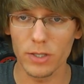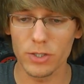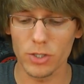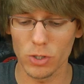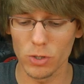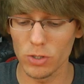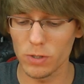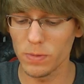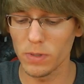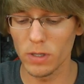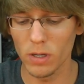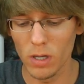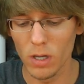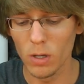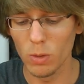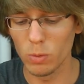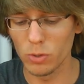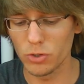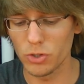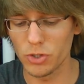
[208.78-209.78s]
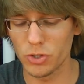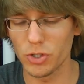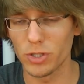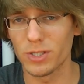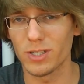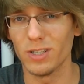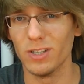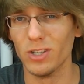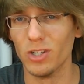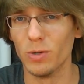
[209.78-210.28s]
Excuse me, which is
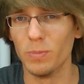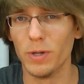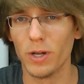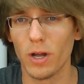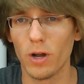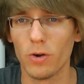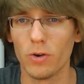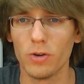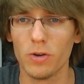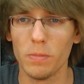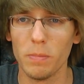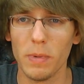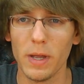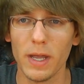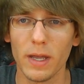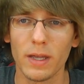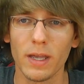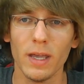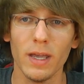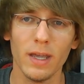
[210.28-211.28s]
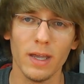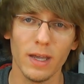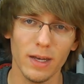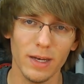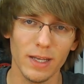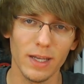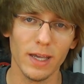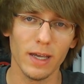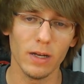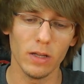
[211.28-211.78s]
just a little bit harder to make and
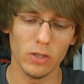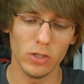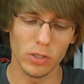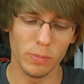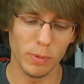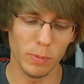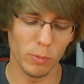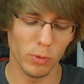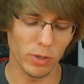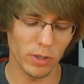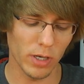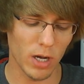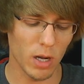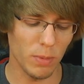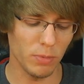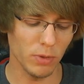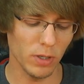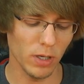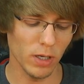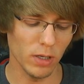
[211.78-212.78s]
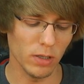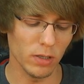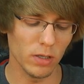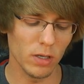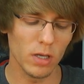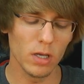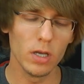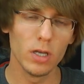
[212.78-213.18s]
again, a little bit more complicated.